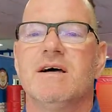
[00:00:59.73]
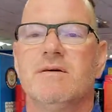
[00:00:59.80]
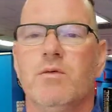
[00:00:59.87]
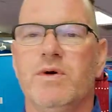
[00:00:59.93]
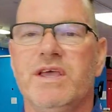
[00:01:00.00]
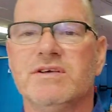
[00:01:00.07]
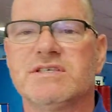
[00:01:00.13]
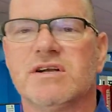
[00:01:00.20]

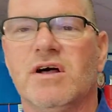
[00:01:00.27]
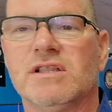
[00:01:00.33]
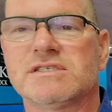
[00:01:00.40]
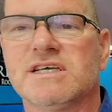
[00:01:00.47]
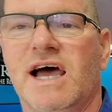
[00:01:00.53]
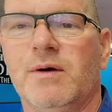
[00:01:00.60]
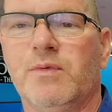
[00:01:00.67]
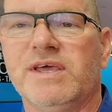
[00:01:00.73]
We use it all the
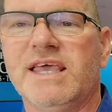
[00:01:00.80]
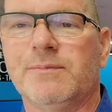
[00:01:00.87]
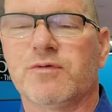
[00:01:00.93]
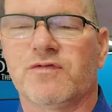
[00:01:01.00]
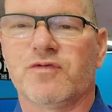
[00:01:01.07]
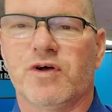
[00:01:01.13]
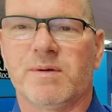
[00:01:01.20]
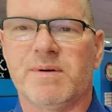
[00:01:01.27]
time. We keep
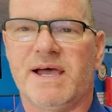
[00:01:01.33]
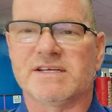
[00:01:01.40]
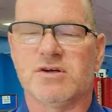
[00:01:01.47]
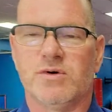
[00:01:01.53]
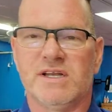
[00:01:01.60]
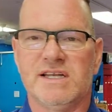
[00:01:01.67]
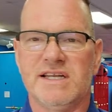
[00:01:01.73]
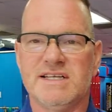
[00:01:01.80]
referring back
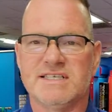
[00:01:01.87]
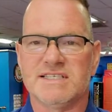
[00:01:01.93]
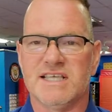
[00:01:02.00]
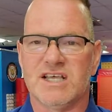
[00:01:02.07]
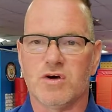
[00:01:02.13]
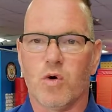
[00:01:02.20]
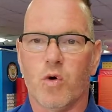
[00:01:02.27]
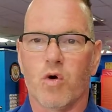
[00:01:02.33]
to it, and it is the
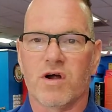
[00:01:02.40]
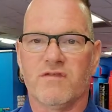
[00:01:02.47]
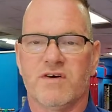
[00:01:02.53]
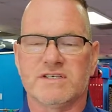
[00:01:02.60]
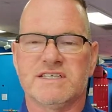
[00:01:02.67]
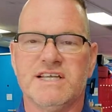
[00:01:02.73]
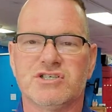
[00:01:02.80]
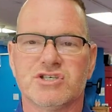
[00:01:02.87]
core of our
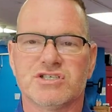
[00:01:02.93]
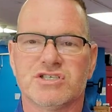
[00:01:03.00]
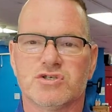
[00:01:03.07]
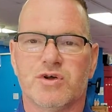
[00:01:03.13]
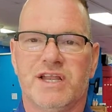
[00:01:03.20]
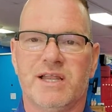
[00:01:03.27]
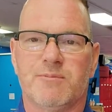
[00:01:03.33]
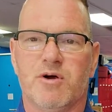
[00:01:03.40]
teachers and
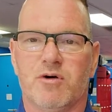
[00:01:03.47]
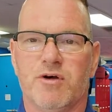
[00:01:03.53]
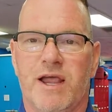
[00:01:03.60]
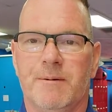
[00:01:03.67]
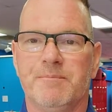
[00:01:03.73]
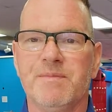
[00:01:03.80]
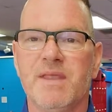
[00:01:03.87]
training program.